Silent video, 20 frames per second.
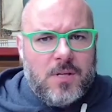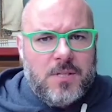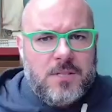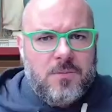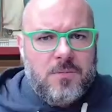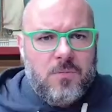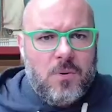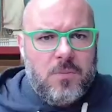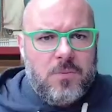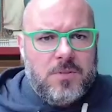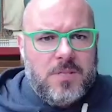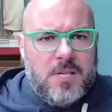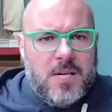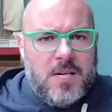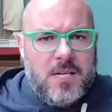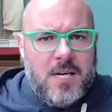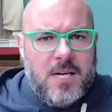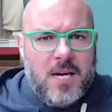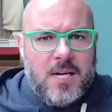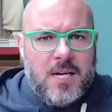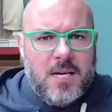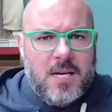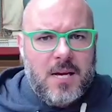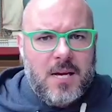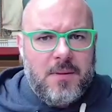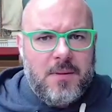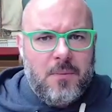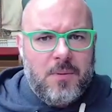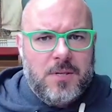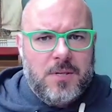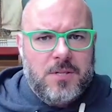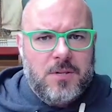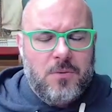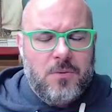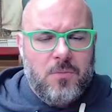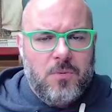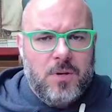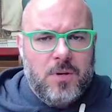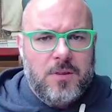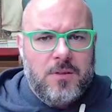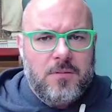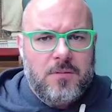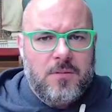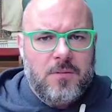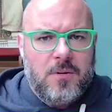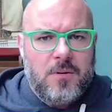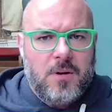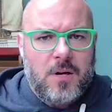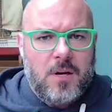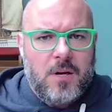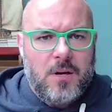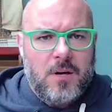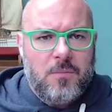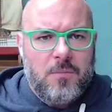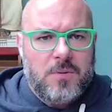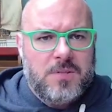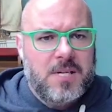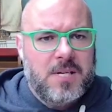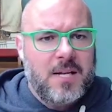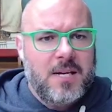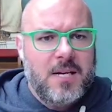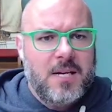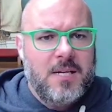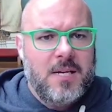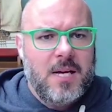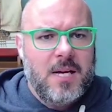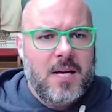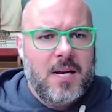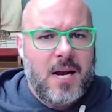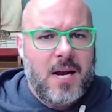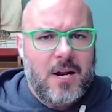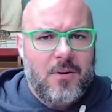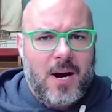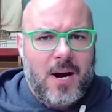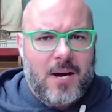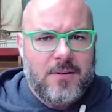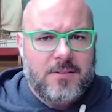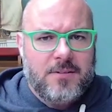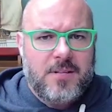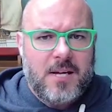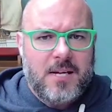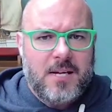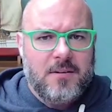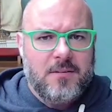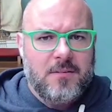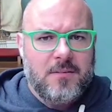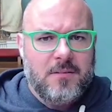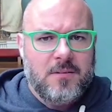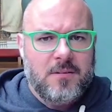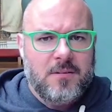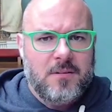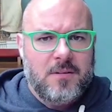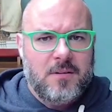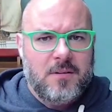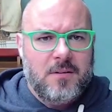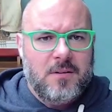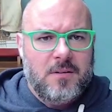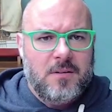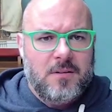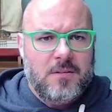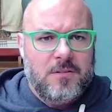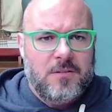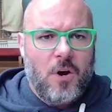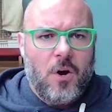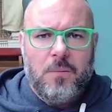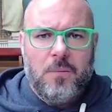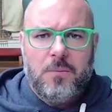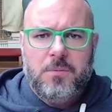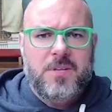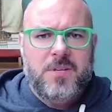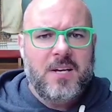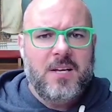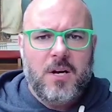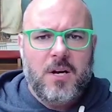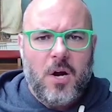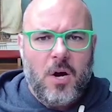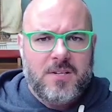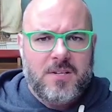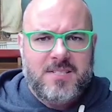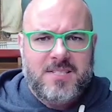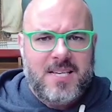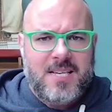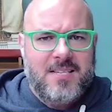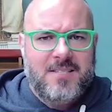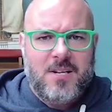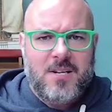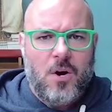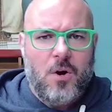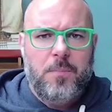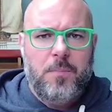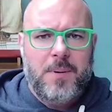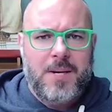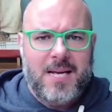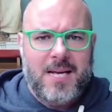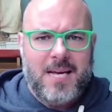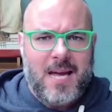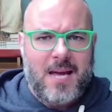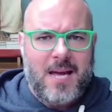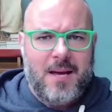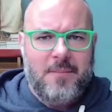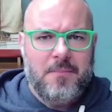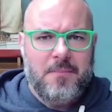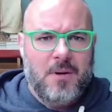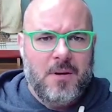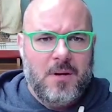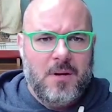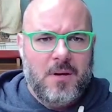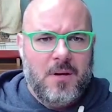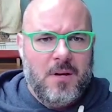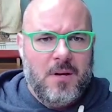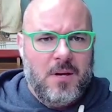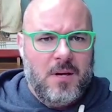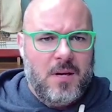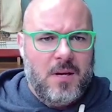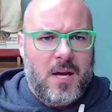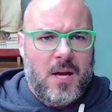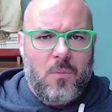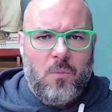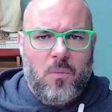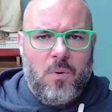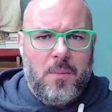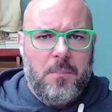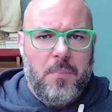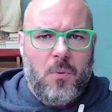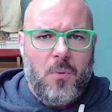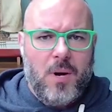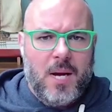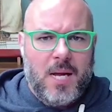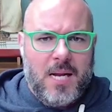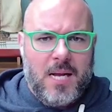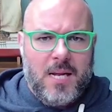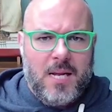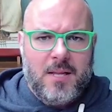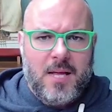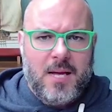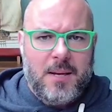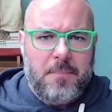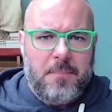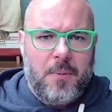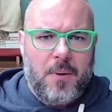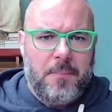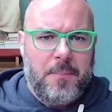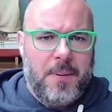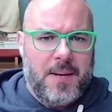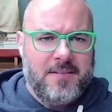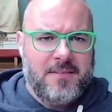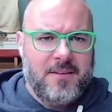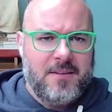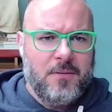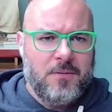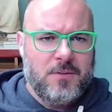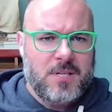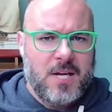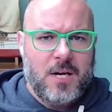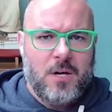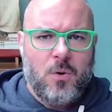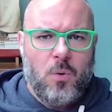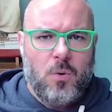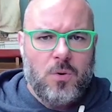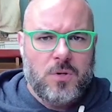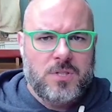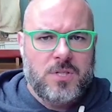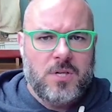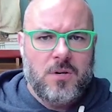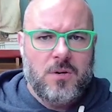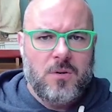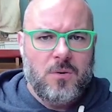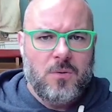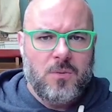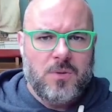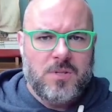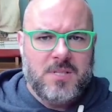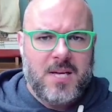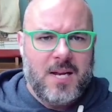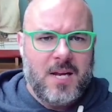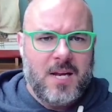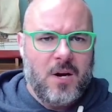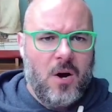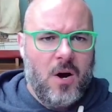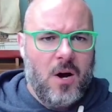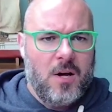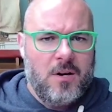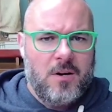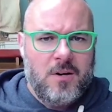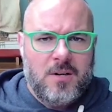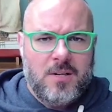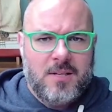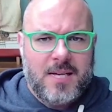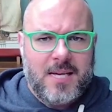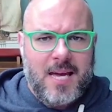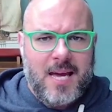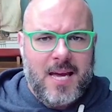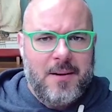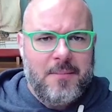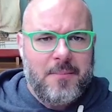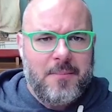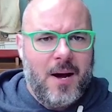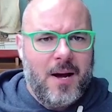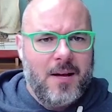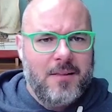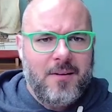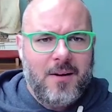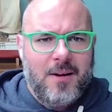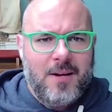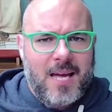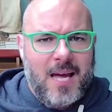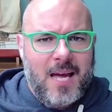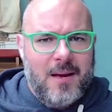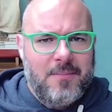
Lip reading: to? What was the Indiana game they went to with? Was that Indiana at Ohio State? It was like a season opening game. at one point, and they basically it was like Corso was getting honored at the game. I thought game